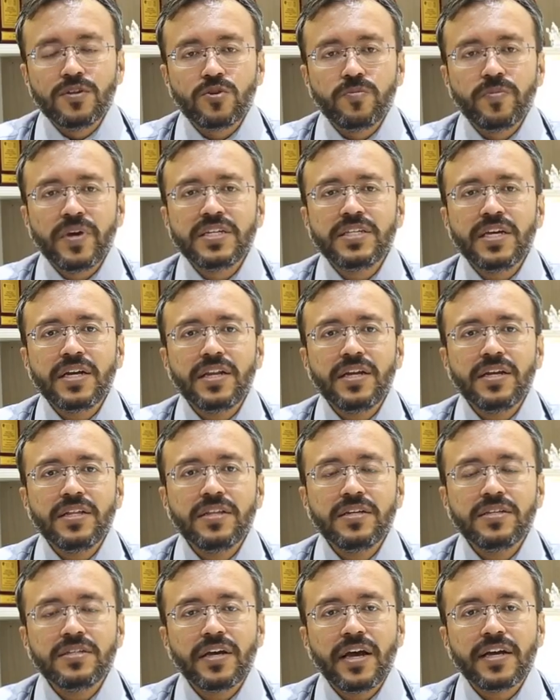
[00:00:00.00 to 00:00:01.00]
So basically,
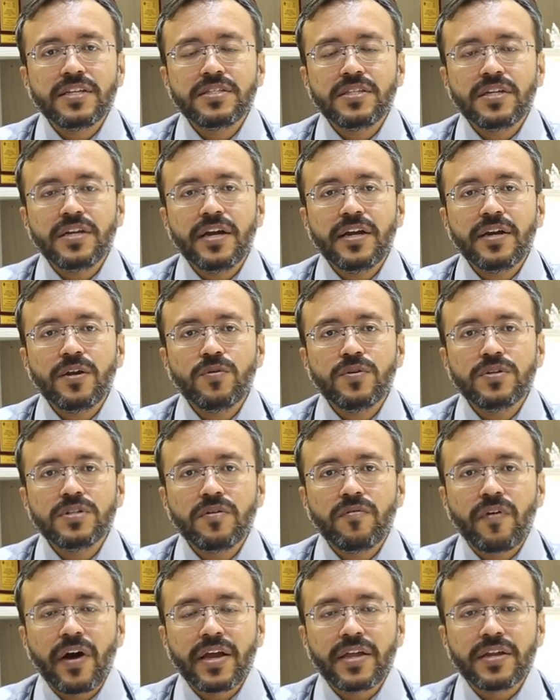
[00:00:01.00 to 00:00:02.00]
this H3N2 is
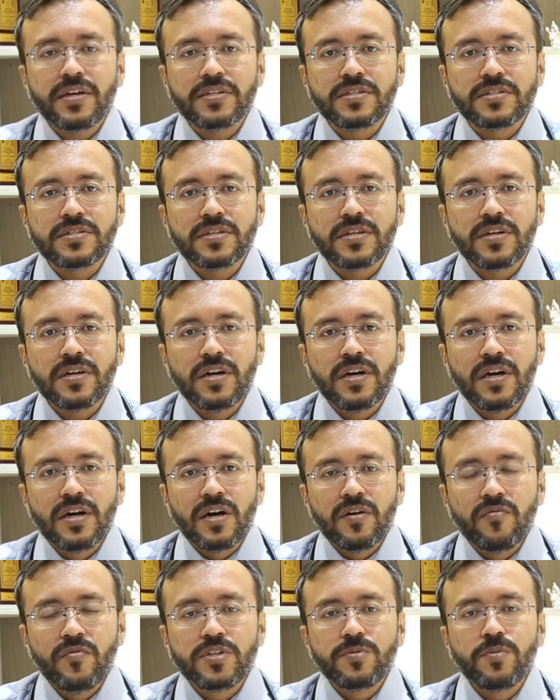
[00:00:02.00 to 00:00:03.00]
a virus
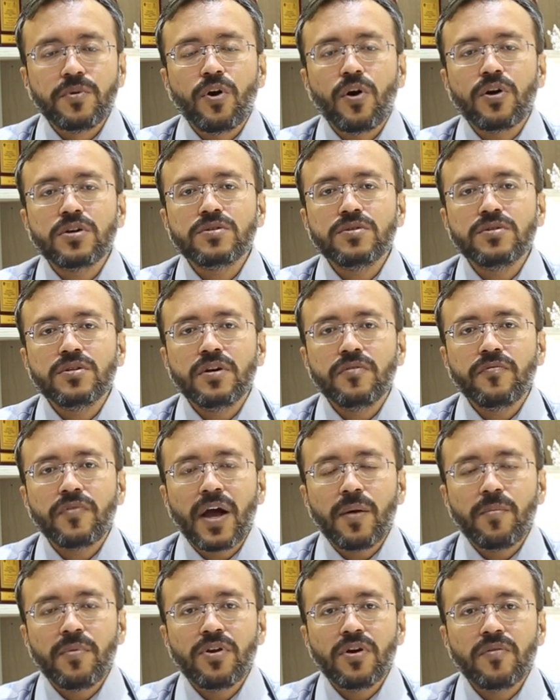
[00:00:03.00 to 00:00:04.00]
which belongs to the
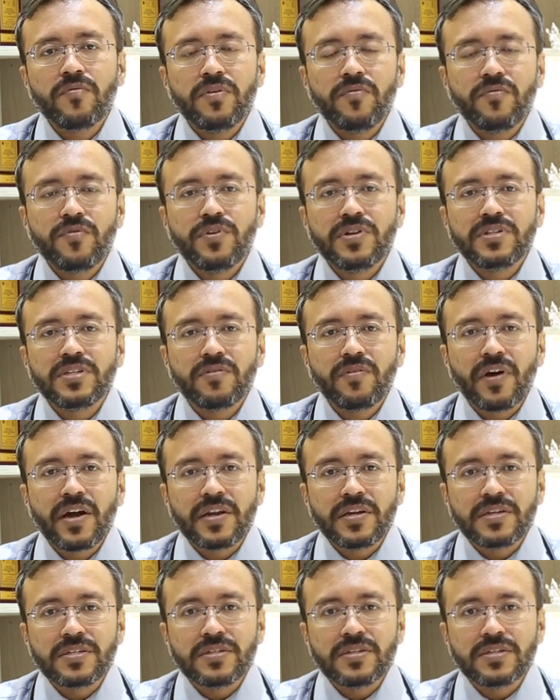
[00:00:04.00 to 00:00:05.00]
family of influenza
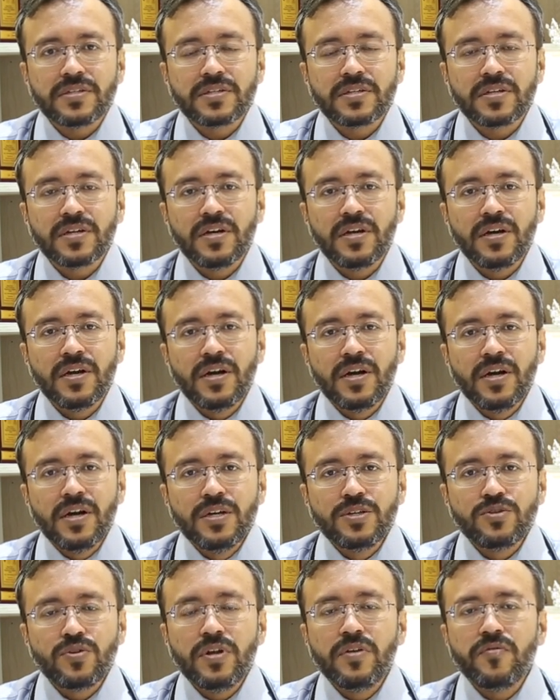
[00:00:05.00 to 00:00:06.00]
viruses.
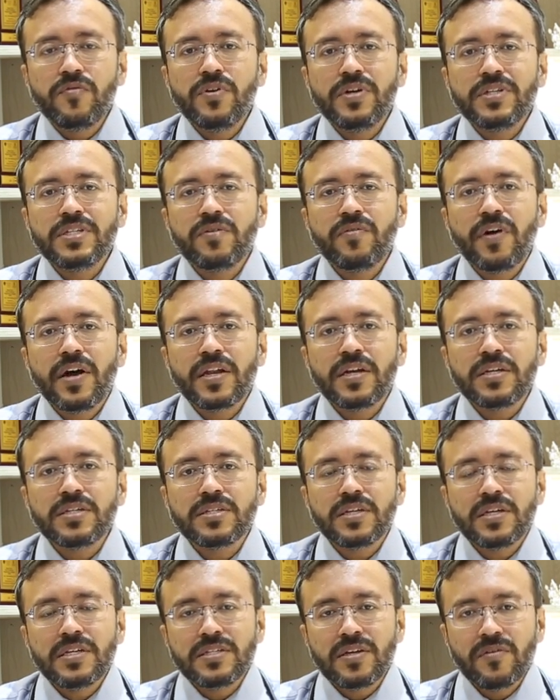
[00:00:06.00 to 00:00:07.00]
So influenza
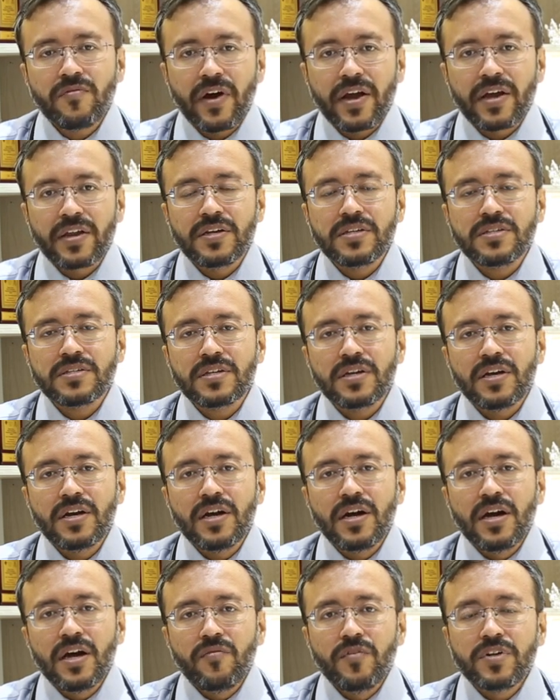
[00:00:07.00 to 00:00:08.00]
virus is a virus
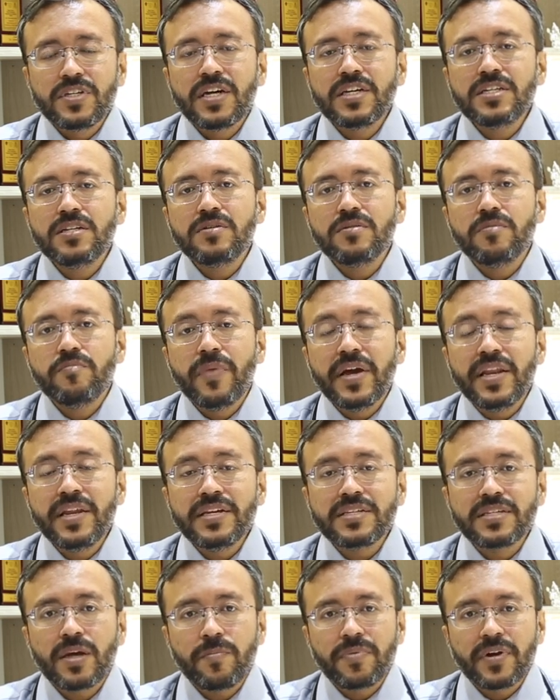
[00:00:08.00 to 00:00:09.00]
which has
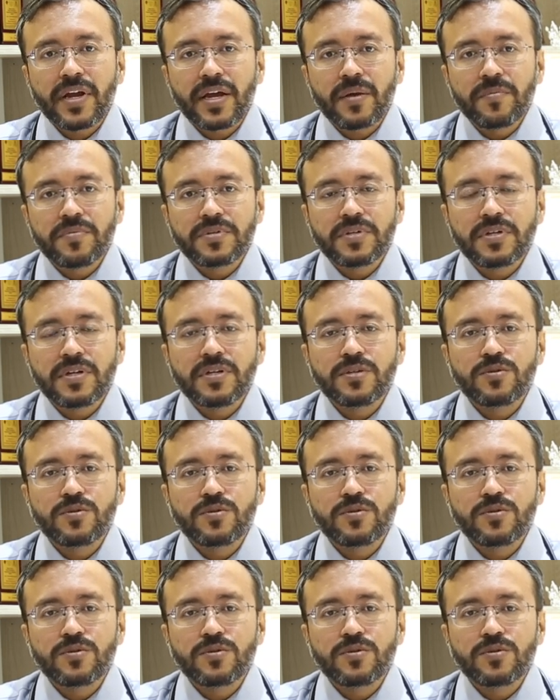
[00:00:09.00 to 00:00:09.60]
many subtypes.